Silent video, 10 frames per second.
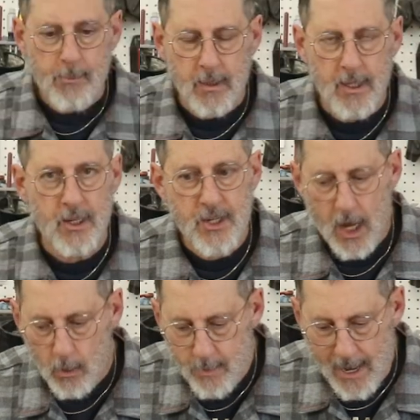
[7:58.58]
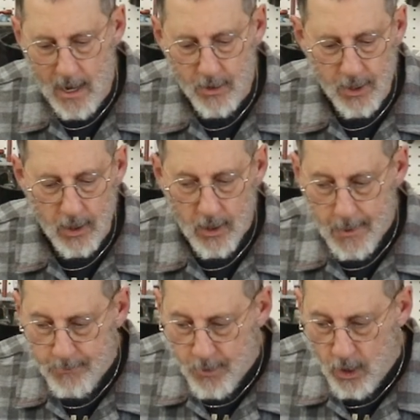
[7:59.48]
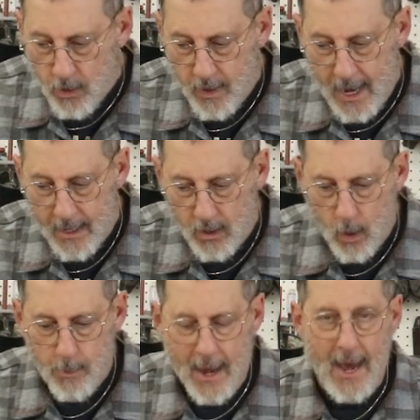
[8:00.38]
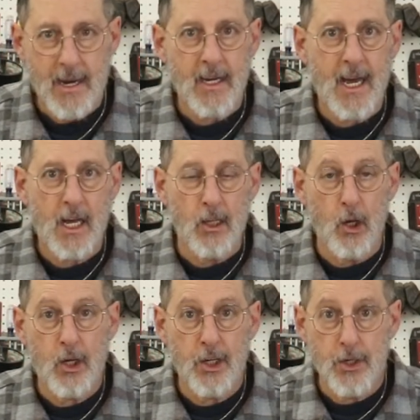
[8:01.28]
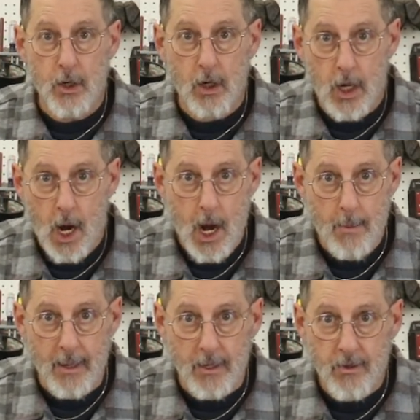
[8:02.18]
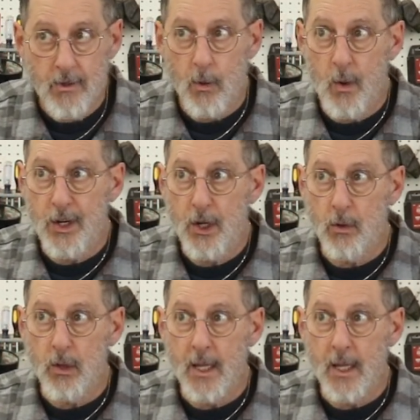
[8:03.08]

please help me out here. You got to go back and look at your comment, the one you